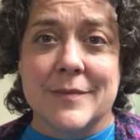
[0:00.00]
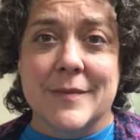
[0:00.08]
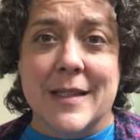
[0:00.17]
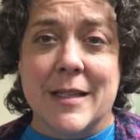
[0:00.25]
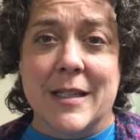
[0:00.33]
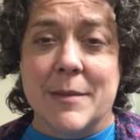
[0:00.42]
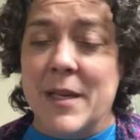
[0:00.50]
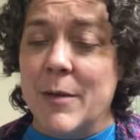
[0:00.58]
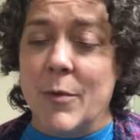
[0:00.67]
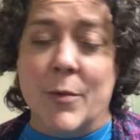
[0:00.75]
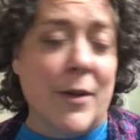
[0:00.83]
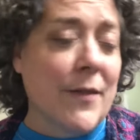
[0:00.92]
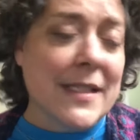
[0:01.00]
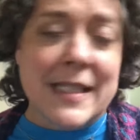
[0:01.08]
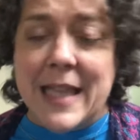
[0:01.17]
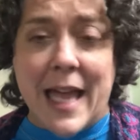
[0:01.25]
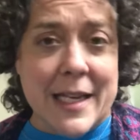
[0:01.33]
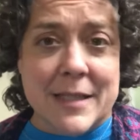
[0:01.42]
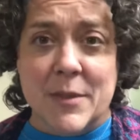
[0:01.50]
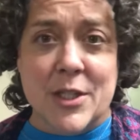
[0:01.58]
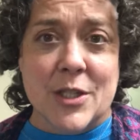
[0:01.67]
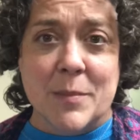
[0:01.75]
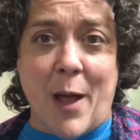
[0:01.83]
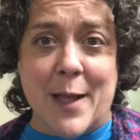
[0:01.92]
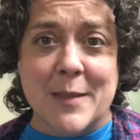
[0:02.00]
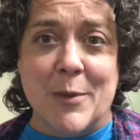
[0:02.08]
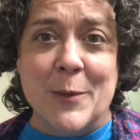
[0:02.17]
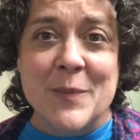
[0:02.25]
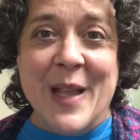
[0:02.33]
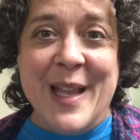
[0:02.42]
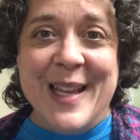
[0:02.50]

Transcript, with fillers: the committee will revisit that as much as possible.